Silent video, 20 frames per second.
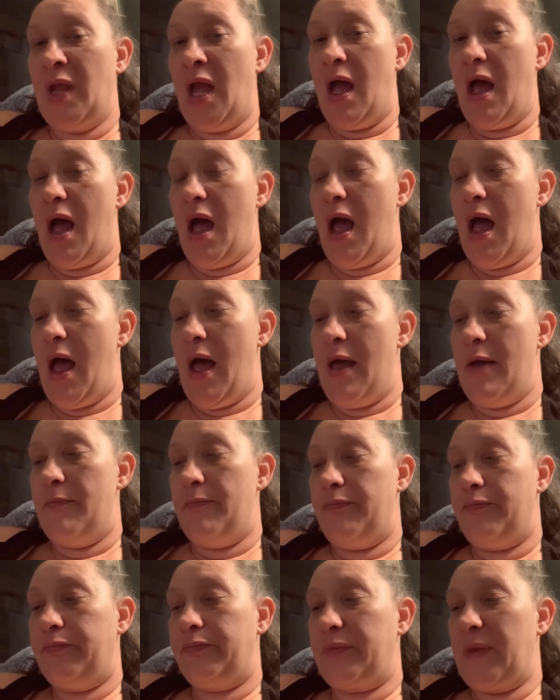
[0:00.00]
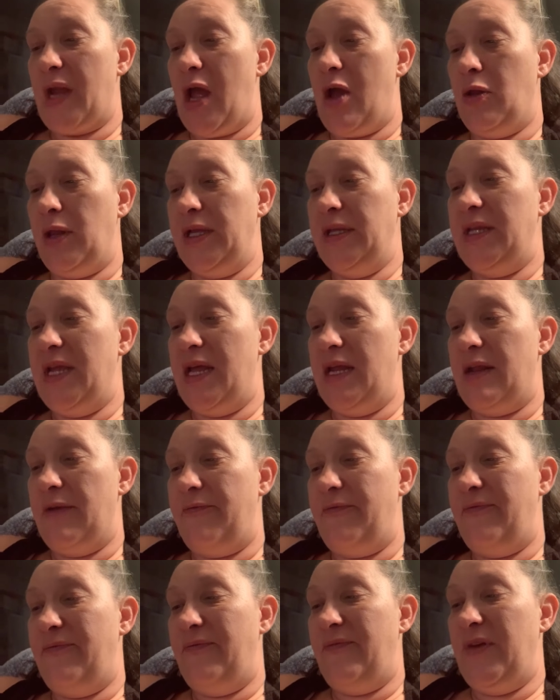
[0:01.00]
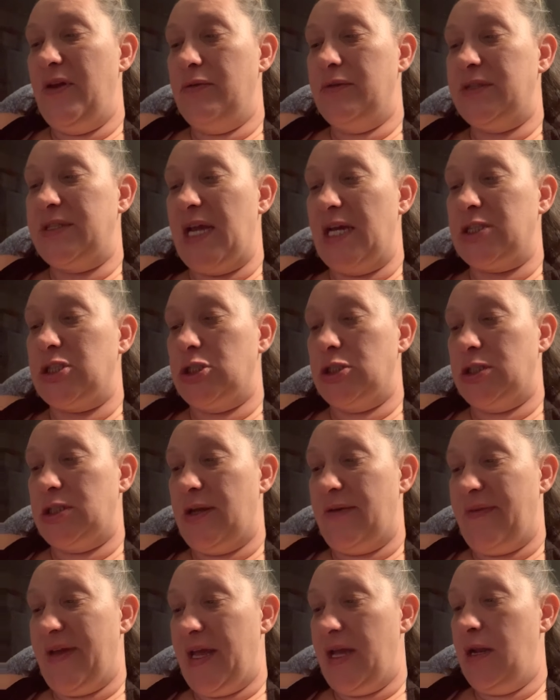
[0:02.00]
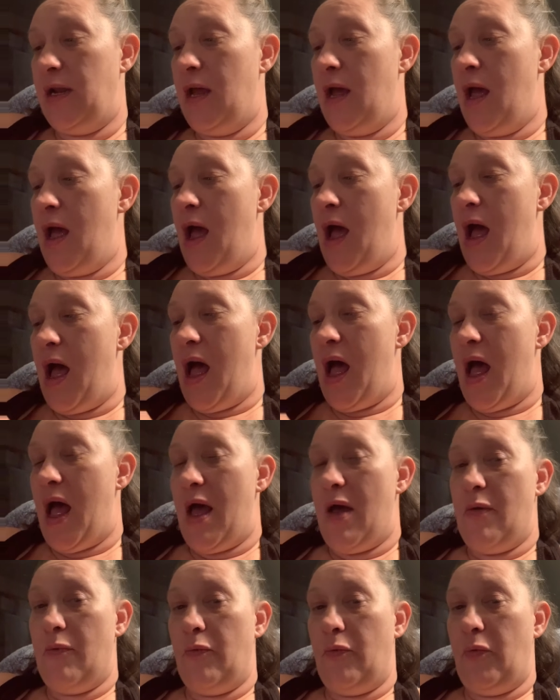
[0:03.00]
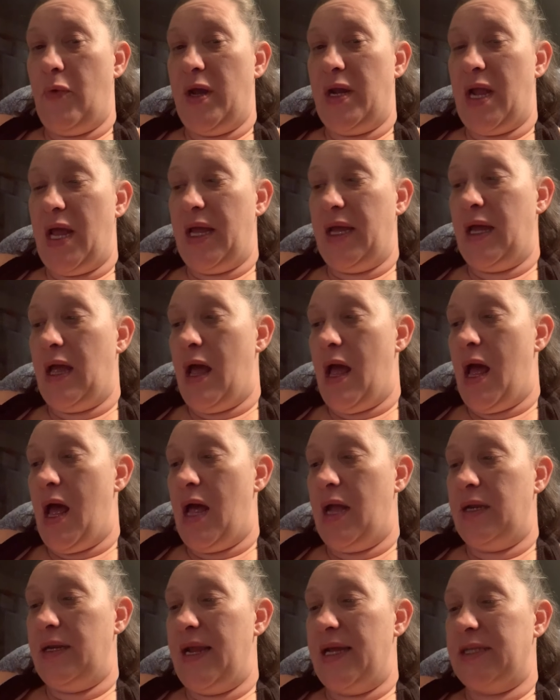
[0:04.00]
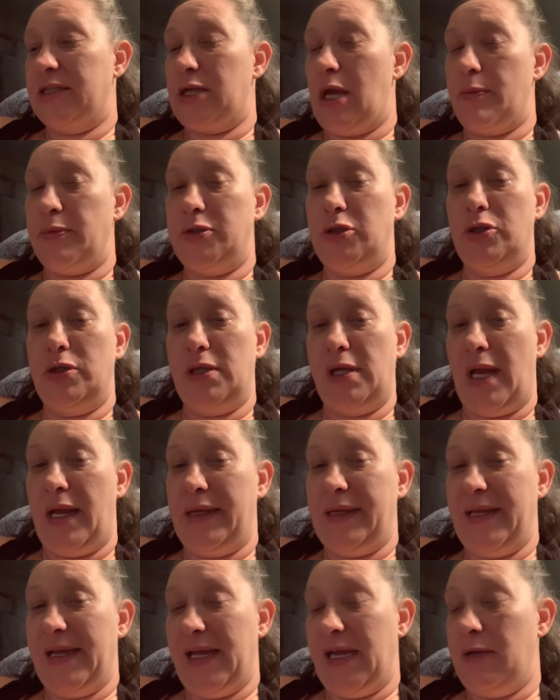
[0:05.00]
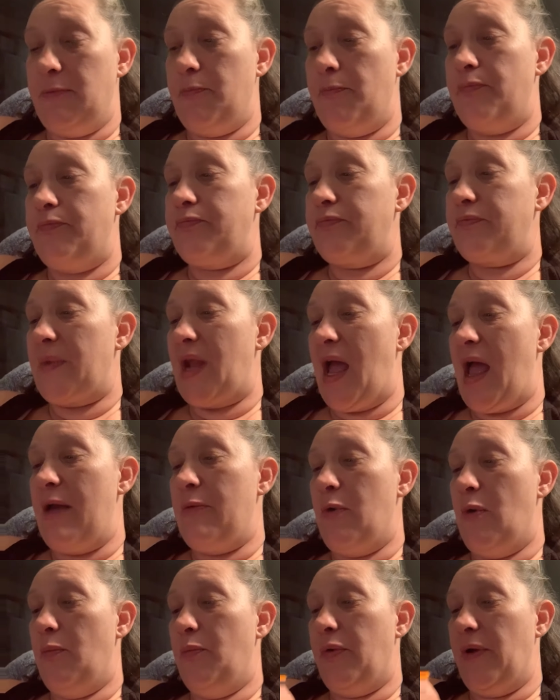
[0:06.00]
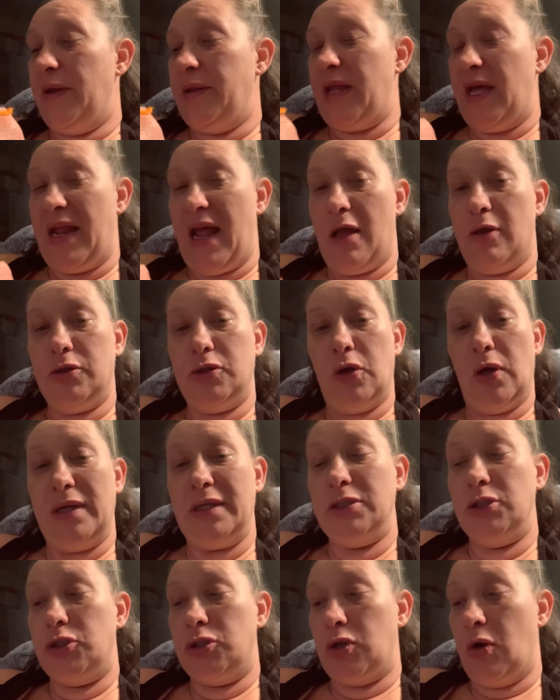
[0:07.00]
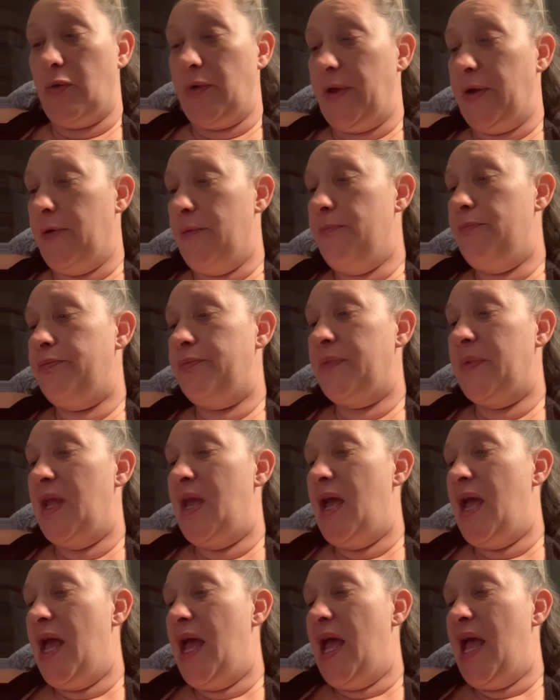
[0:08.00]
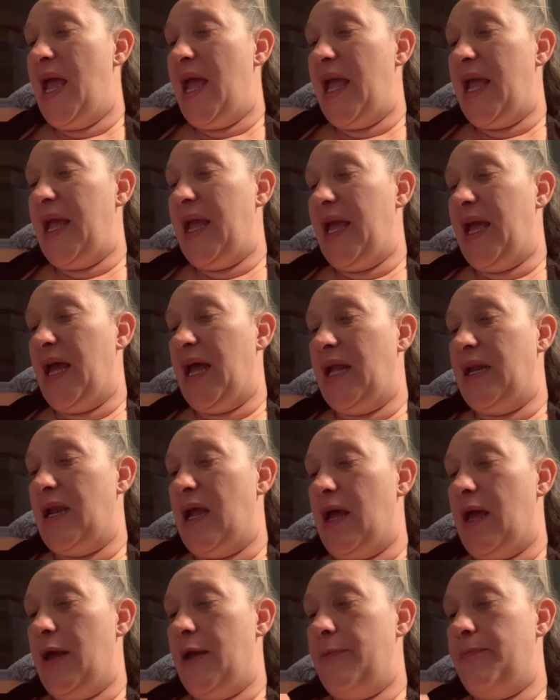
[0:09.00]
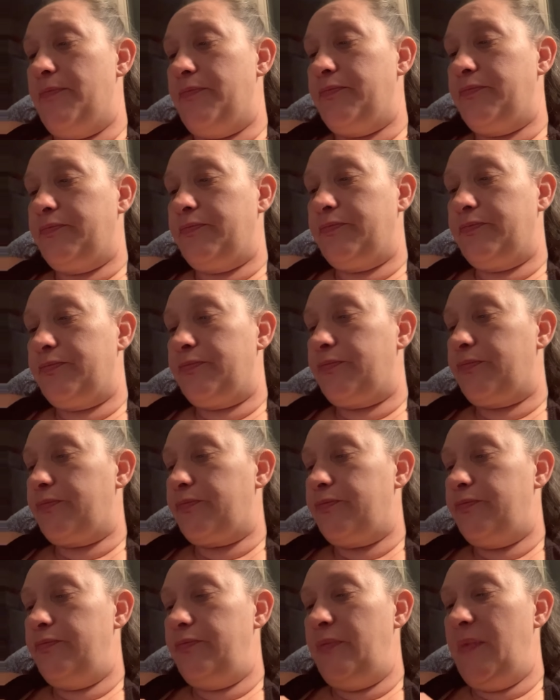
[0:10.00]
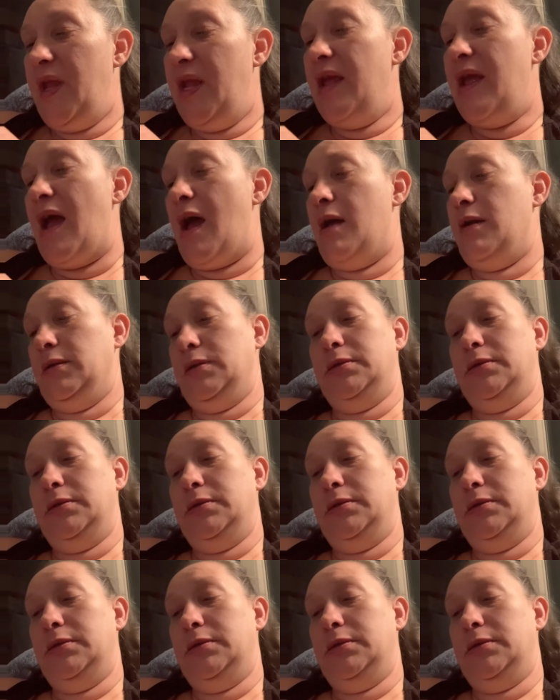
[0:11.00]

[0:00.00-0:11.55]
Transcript: I only did a few sections of it. When next opportunity I get, I will bring that out so I can show you. And yeah.